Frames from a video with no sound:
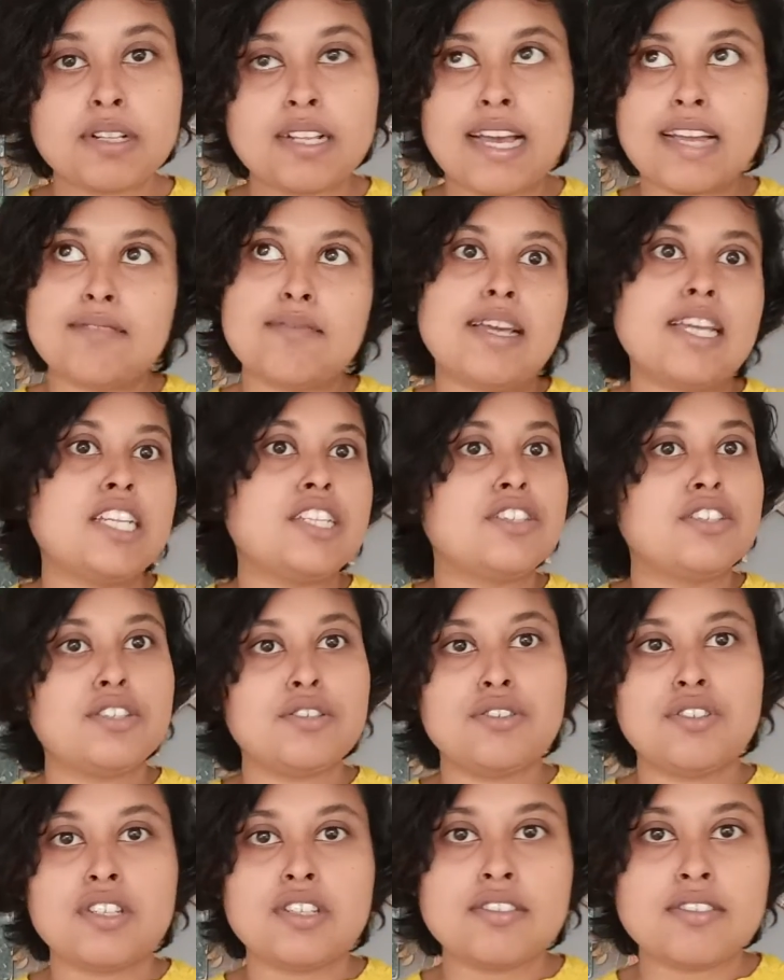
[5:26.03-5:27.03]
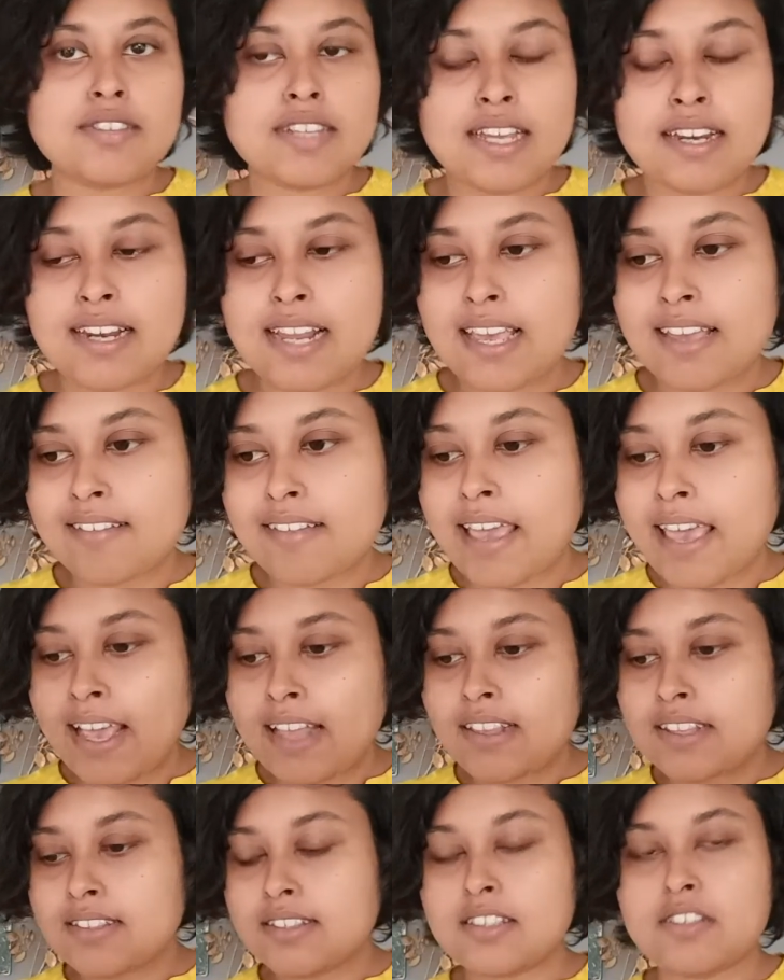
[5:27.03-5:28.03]
And my intuition said like,
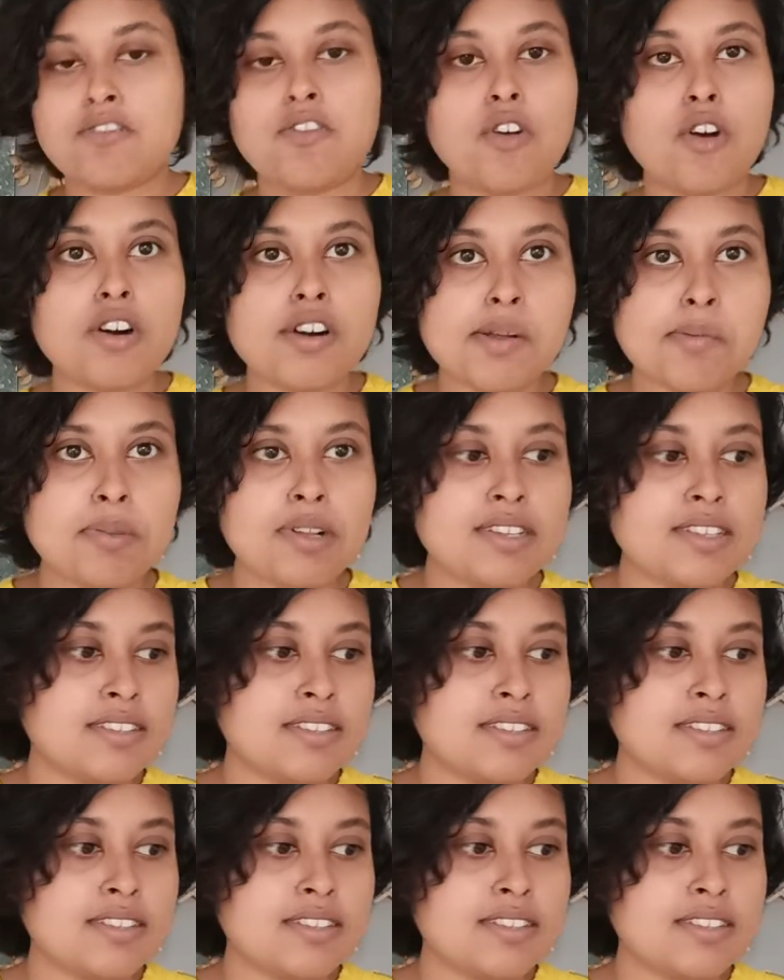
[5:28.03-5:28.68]
hey, this is affordable.